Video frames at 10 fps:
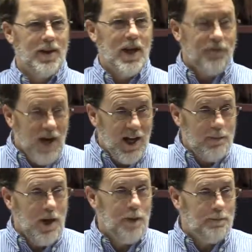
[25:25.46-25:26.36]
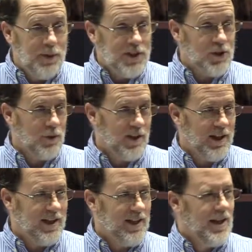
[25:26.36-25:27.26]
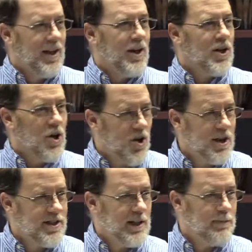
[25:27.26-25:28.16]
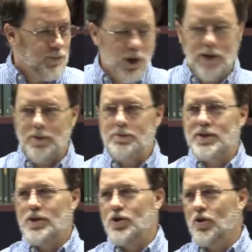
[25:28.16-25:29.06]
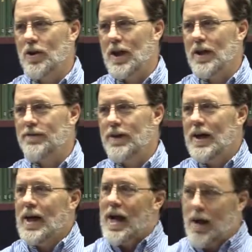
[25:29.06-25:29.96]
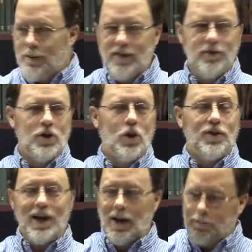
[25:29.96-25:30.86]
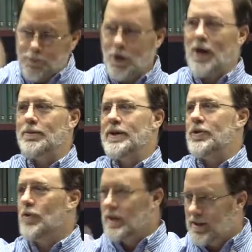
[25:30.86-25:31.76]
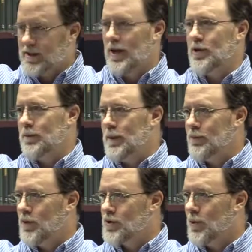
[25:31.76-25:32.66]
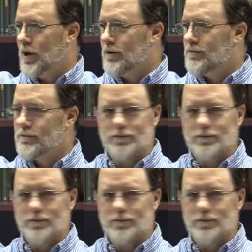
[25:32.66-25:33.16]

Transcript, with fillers: if I am habitually causing problems in your life, how many of you know that I'm probably doing it to other people as well?